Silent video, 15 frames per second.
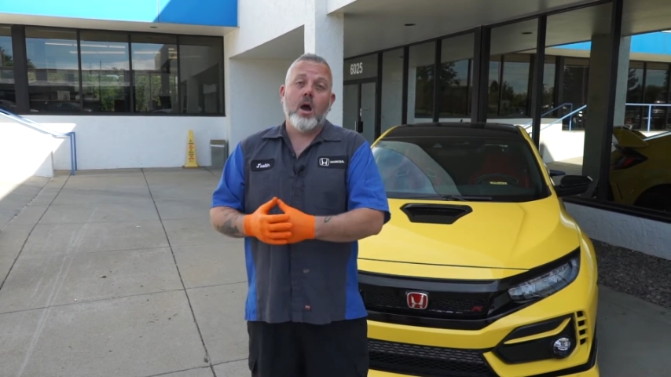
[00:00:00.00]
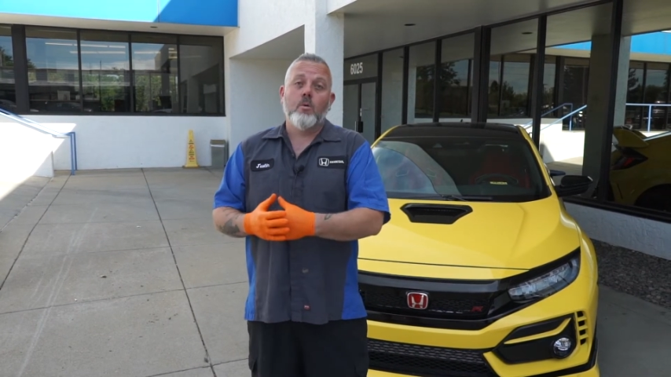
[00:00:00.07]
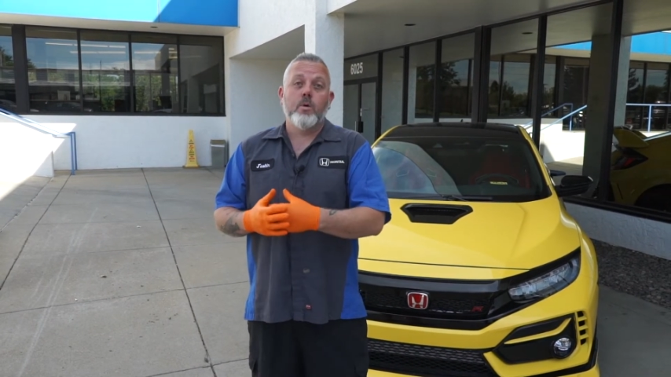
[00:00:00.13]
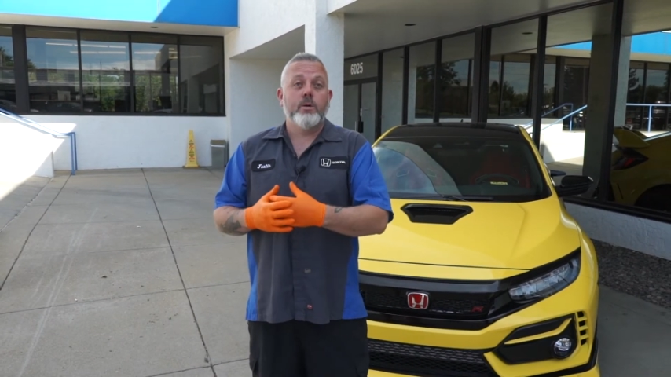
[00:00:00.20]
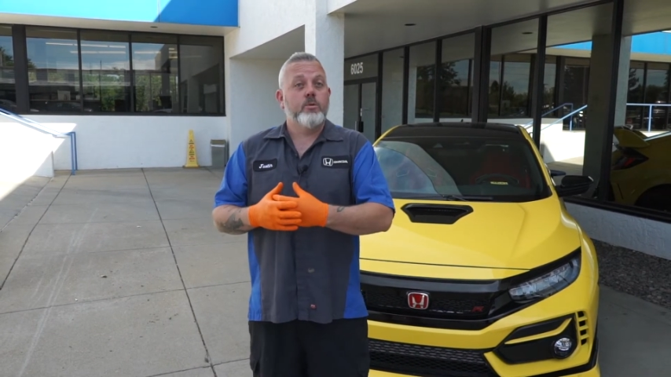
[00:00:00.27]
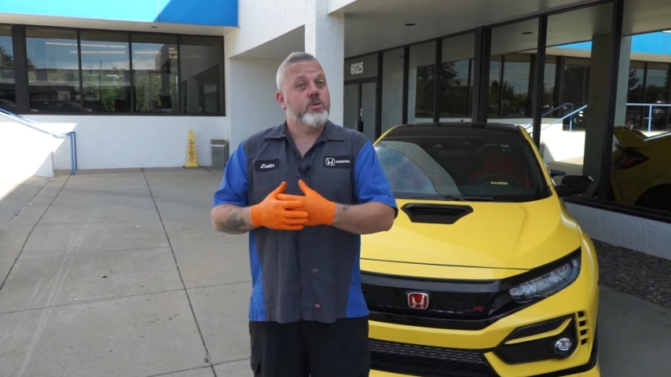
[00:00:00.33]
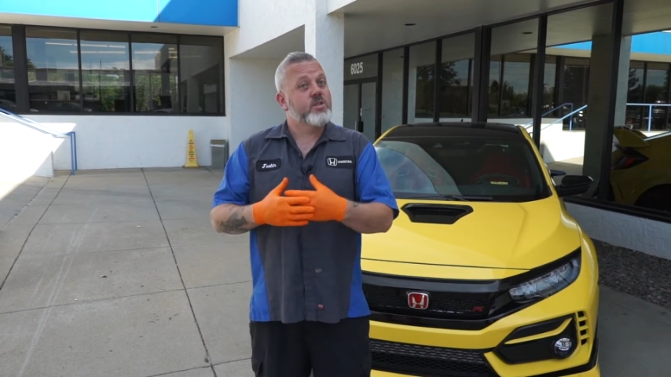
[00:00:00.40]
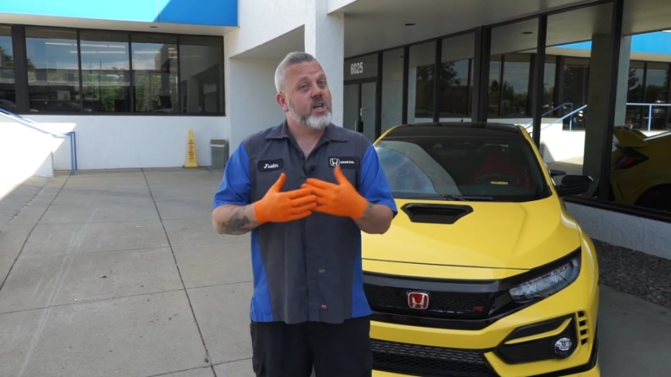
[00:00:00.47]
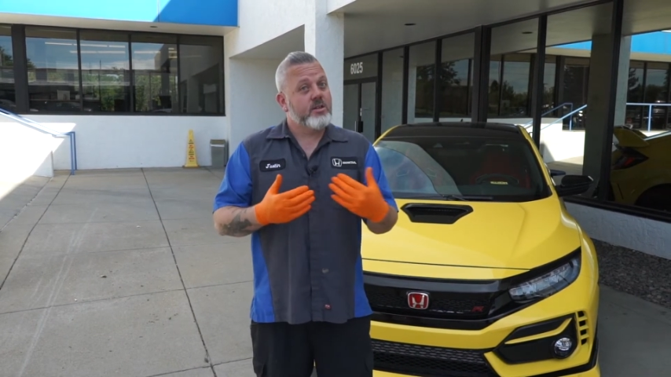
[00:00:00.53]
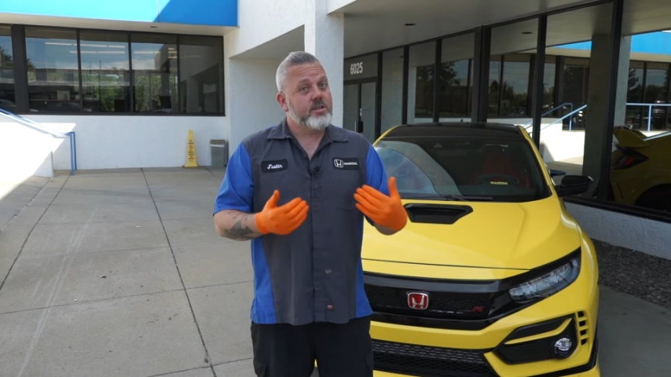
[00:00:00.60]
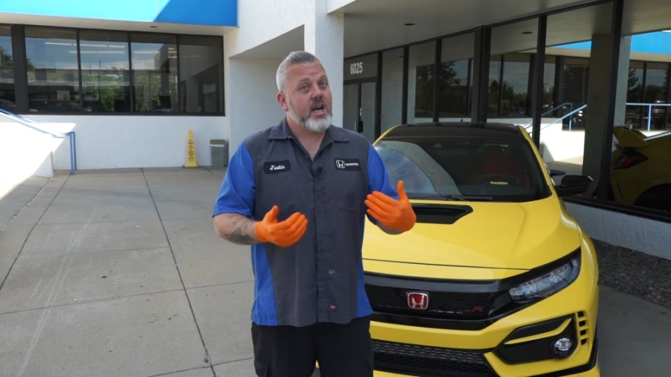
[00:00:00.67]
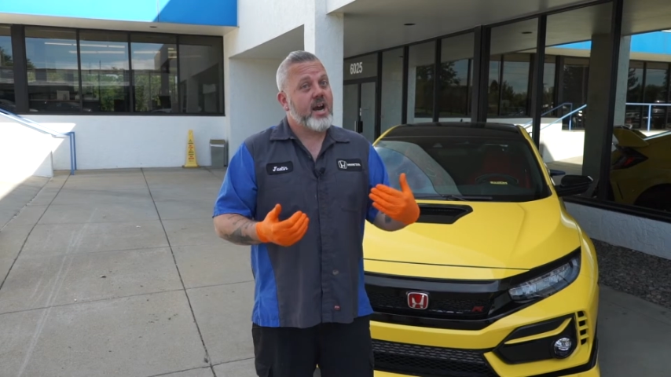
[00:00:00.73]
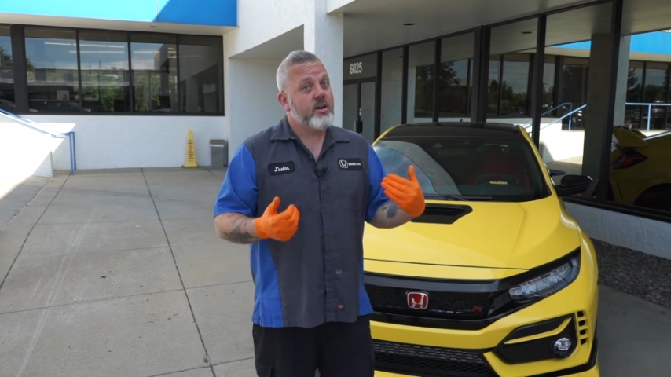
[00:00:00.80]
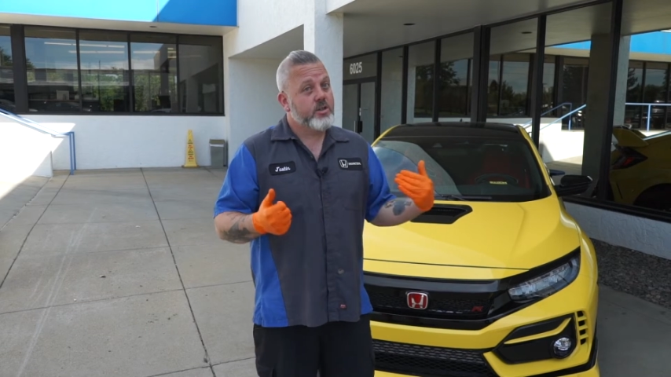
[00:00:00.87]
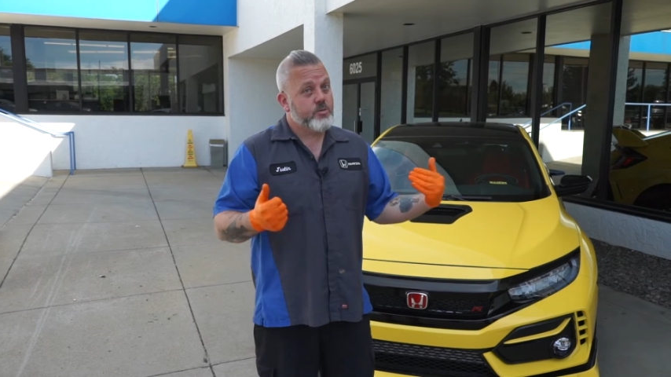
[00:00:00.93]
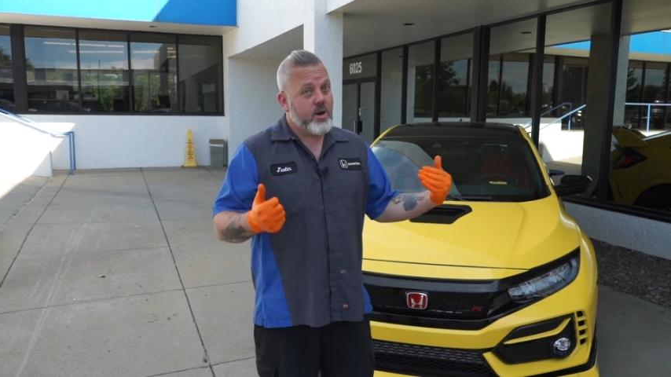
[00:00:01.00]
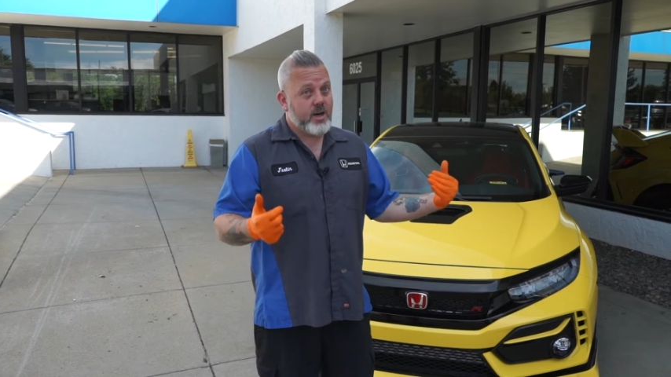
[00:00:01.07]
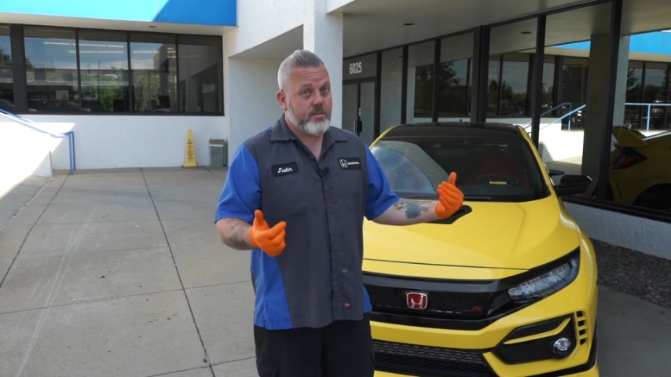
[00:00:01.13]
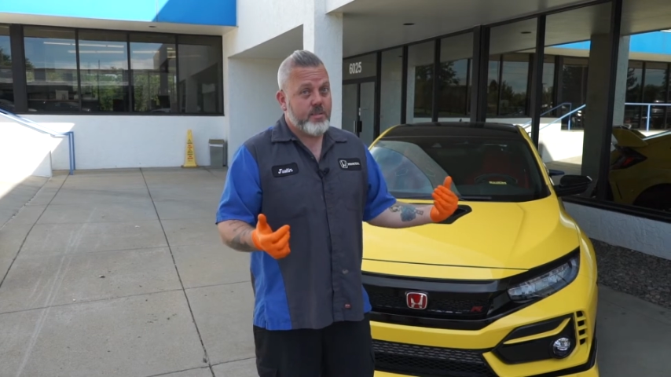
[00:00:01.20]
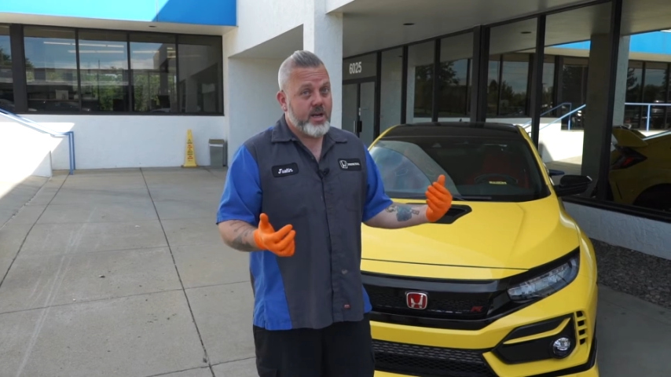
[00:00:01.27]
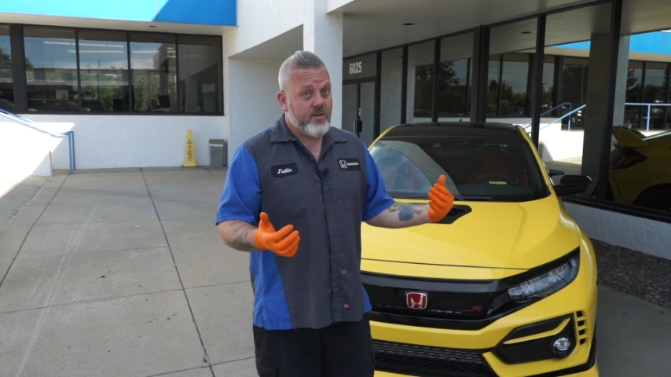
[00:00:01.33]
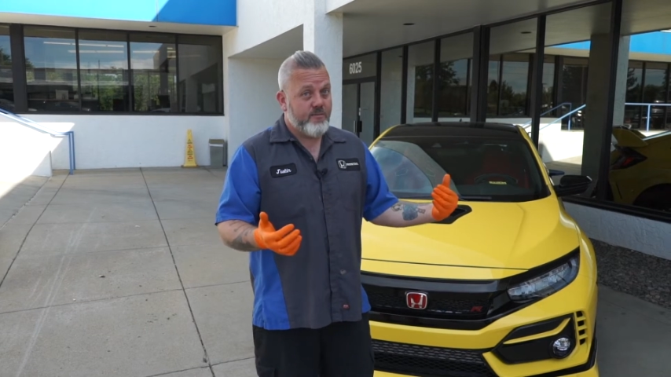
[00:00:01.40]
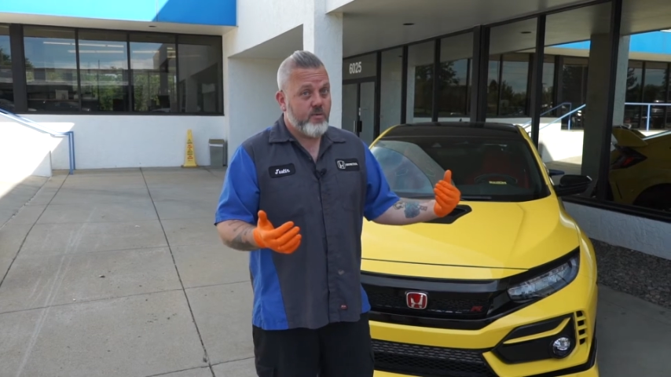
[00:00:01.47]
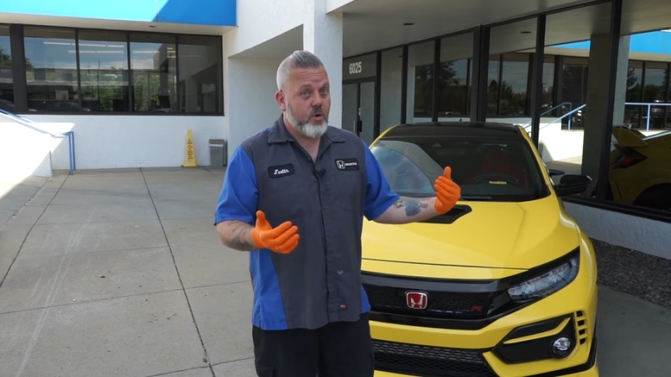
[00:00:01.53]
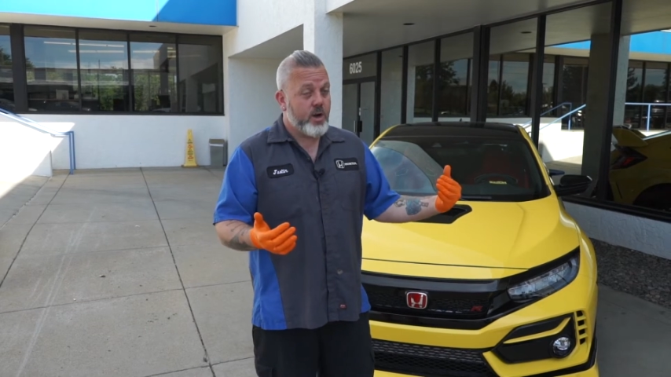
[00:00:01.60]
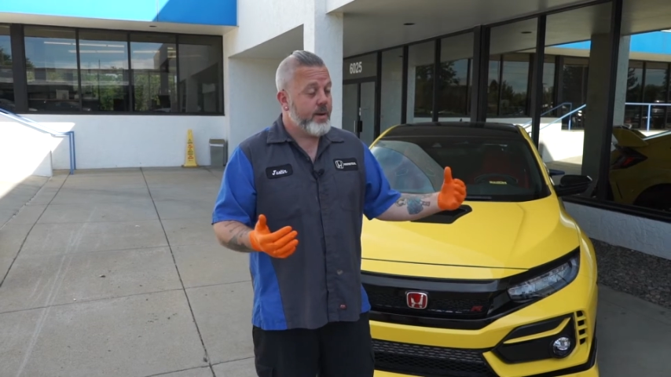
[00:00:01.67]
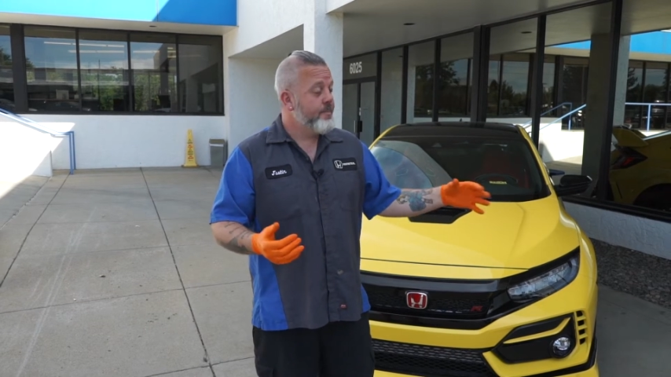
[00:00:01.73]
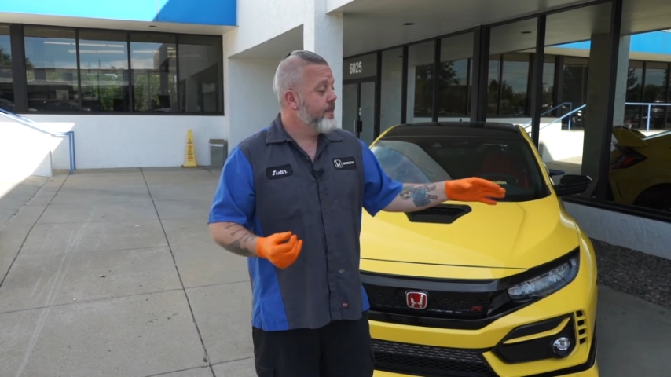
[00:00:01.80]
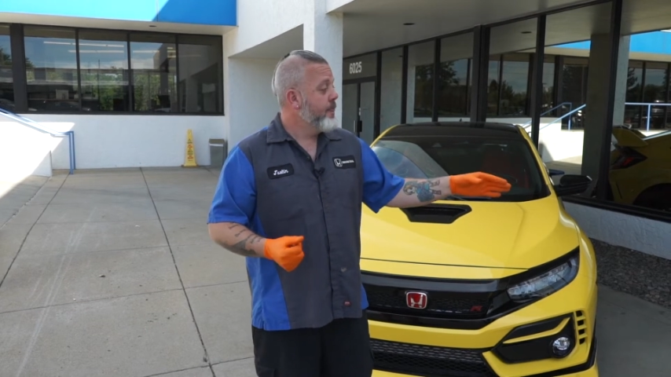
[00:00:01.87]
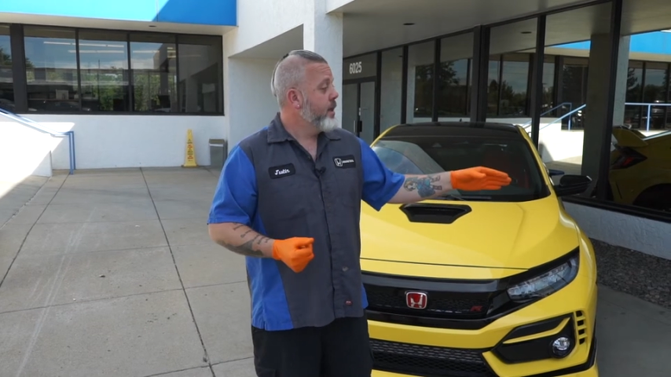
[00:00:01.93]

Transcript: we will sell tires, recommend them for you,